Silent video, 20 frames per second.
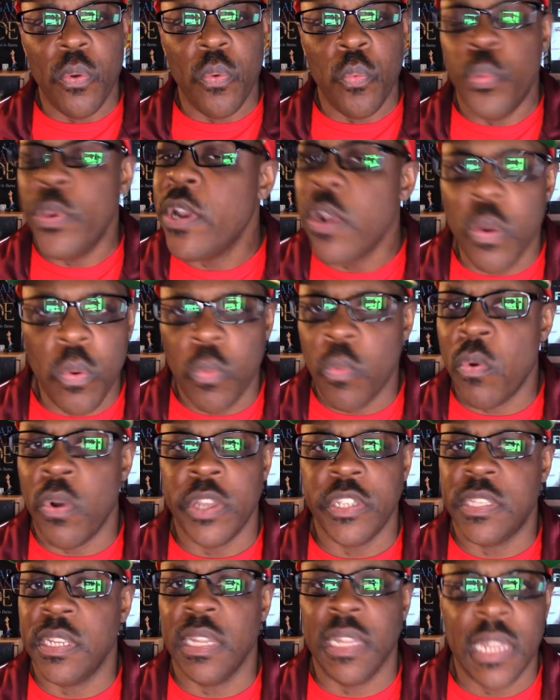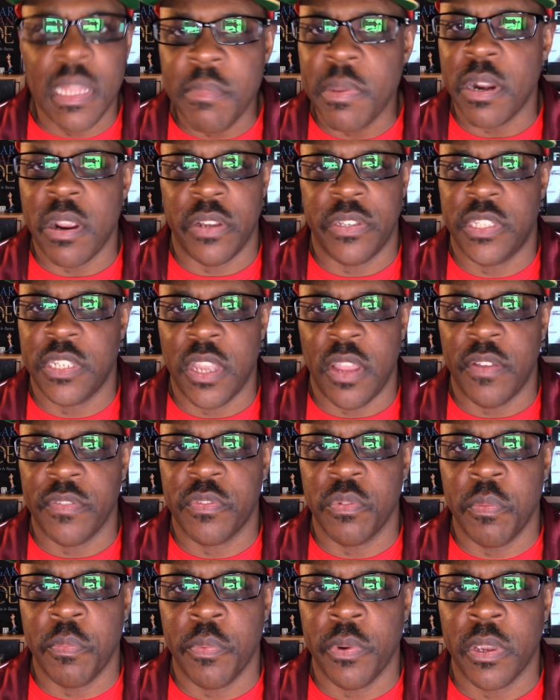We don't want to limit
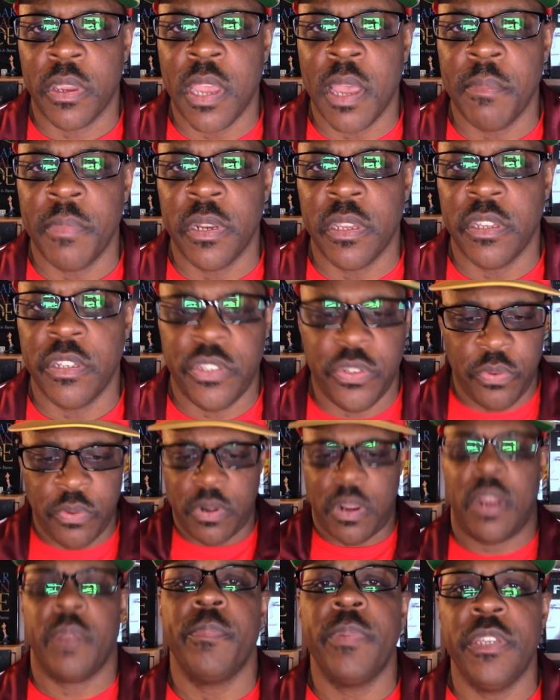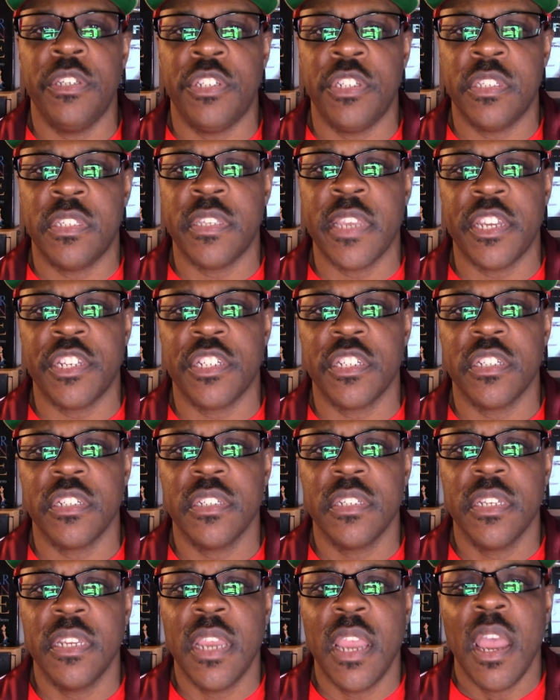ourselves when we're coming into an RPG
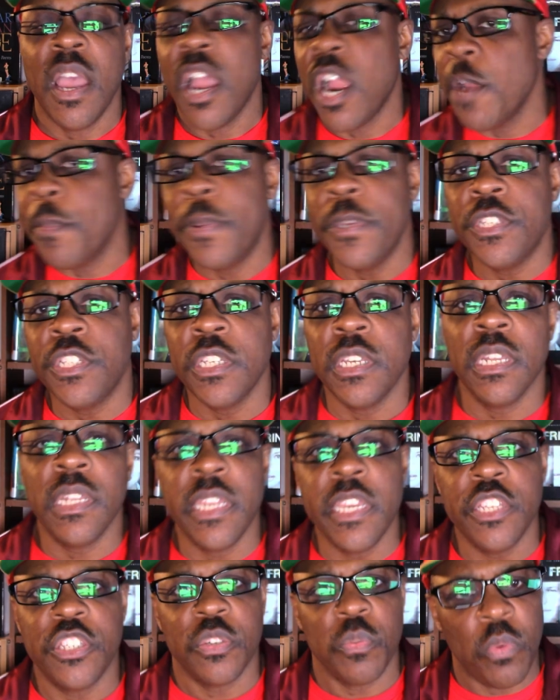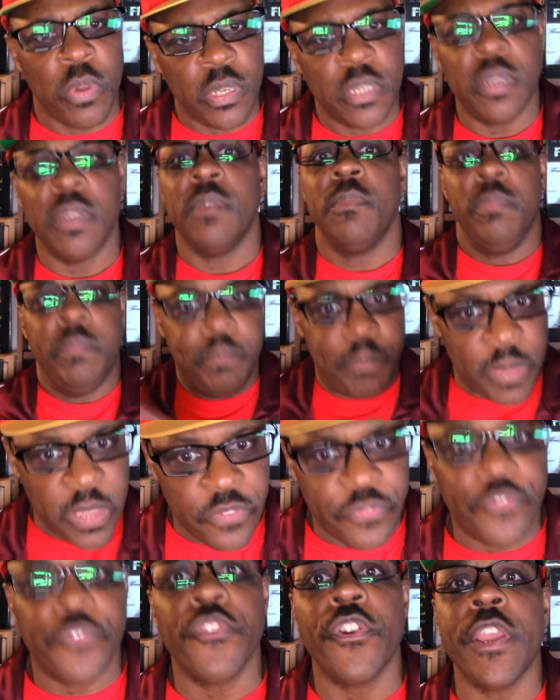session. RPG elites want to be
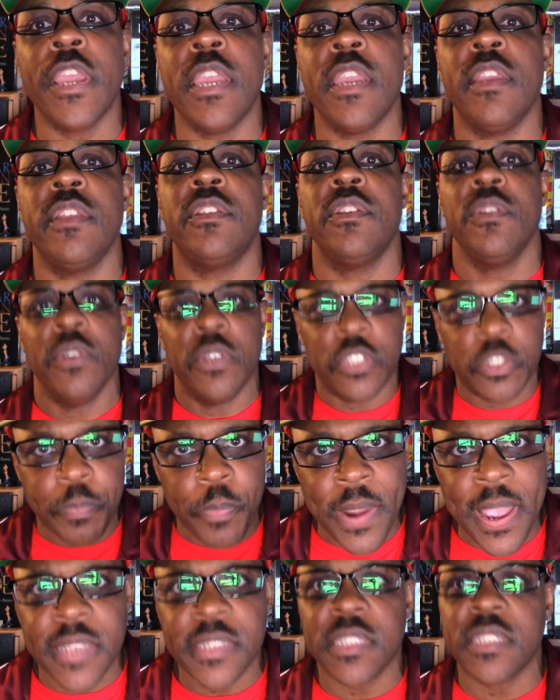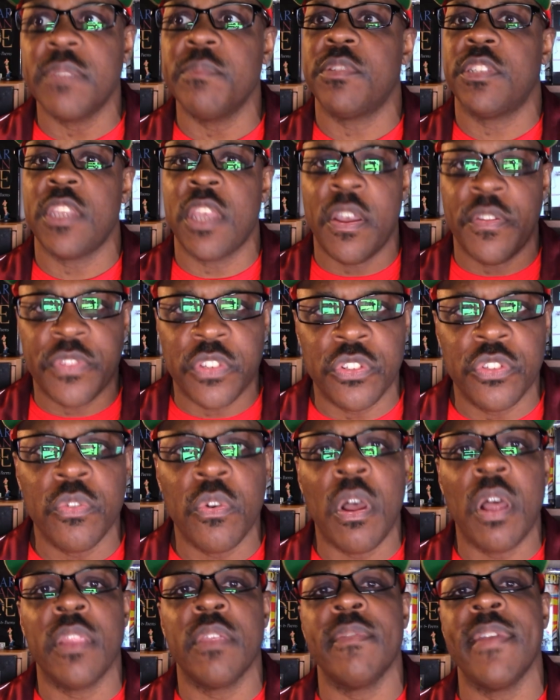free to express themselves and do
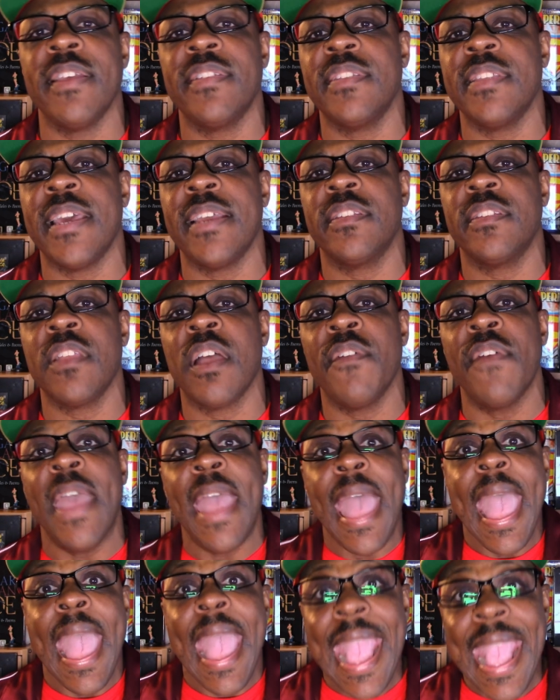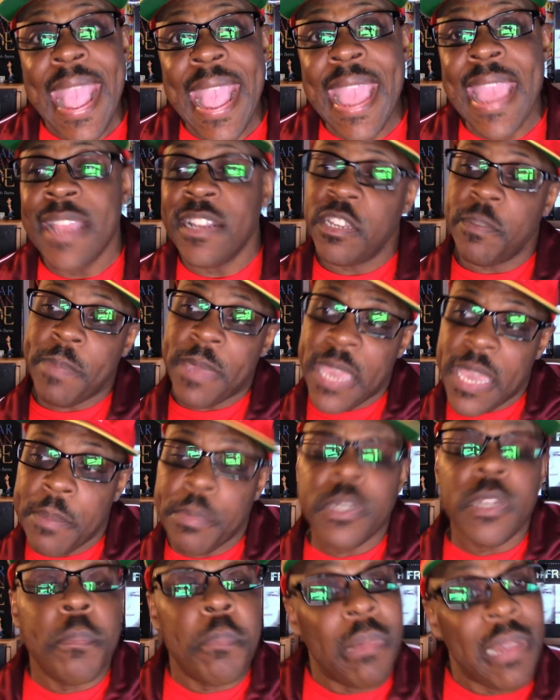all the rest of that stuff, and to be
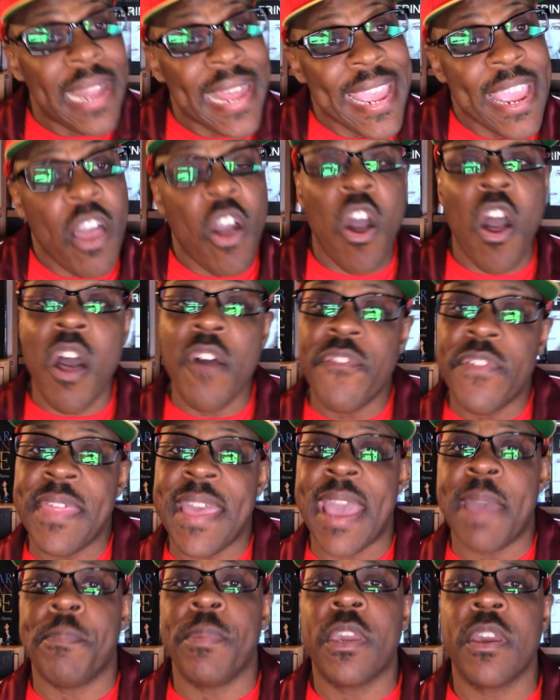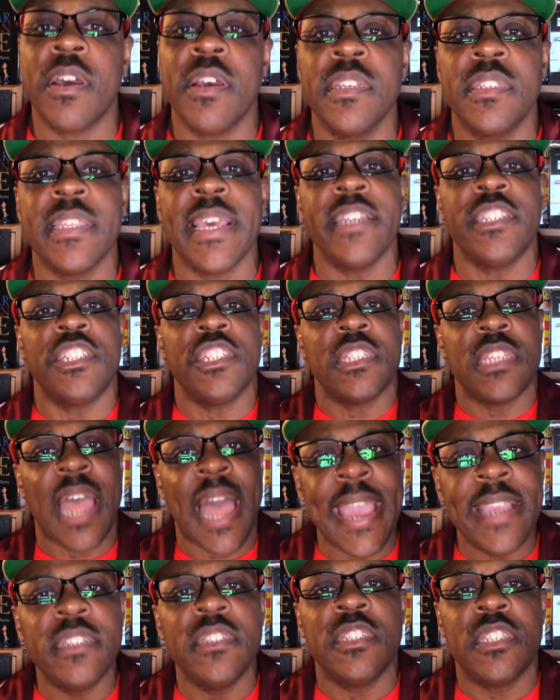able to play off of that because that just
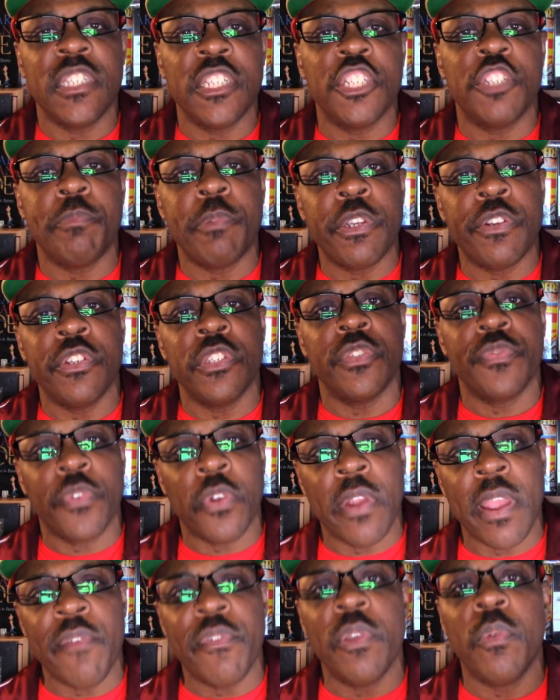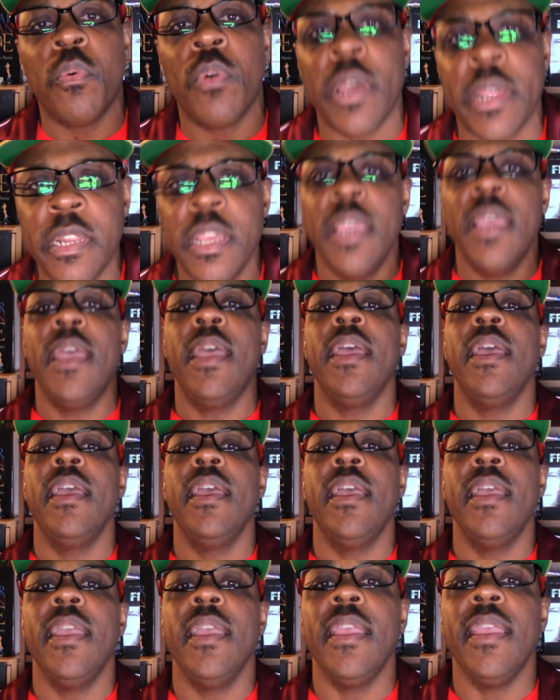heightens the experience for everyone
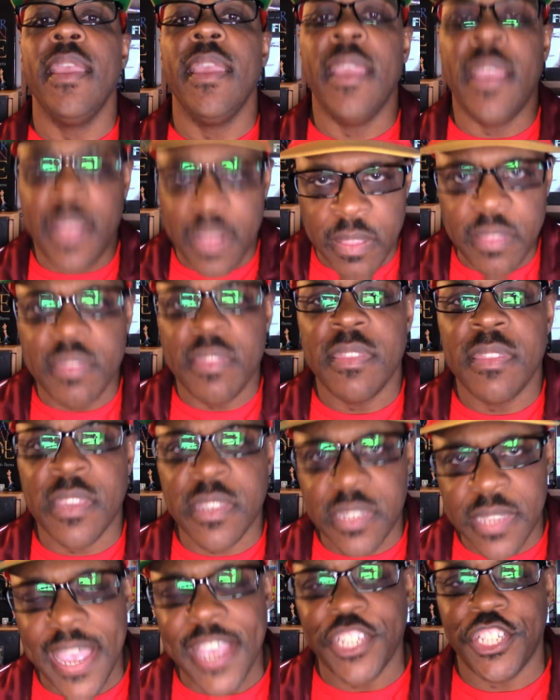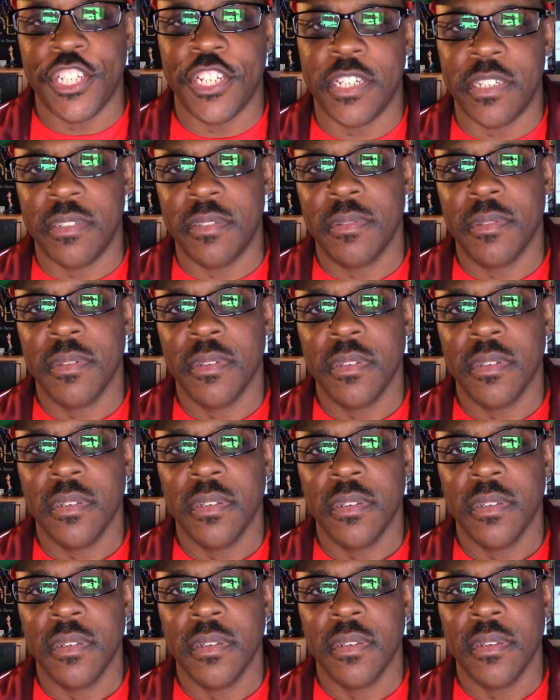in the session.
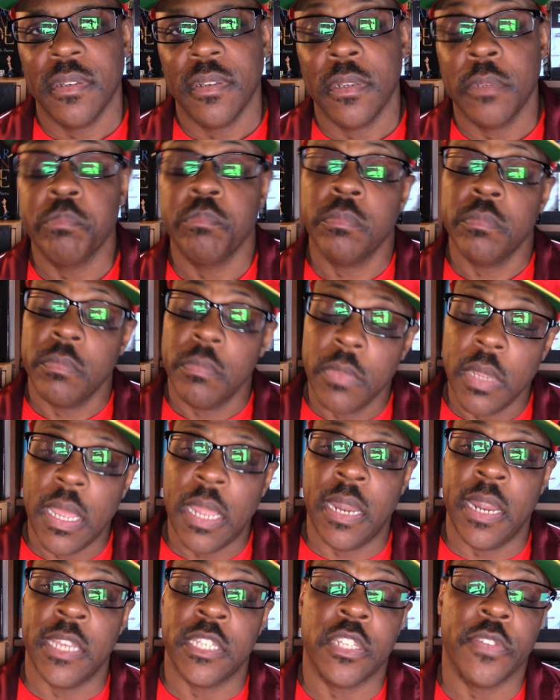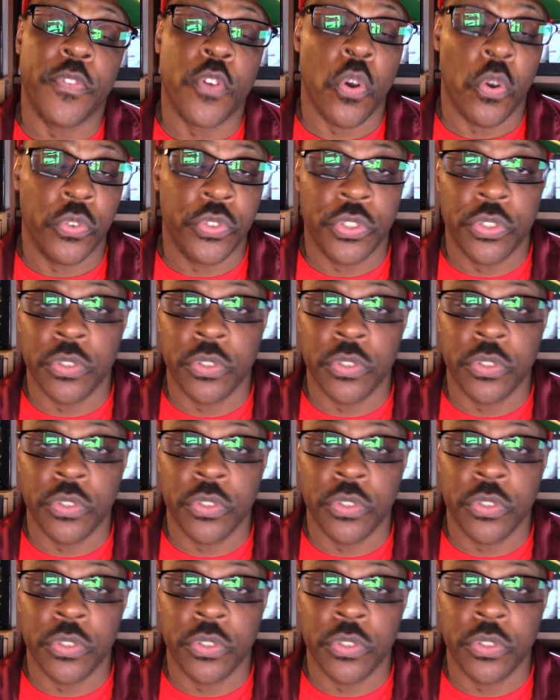Unless, of course,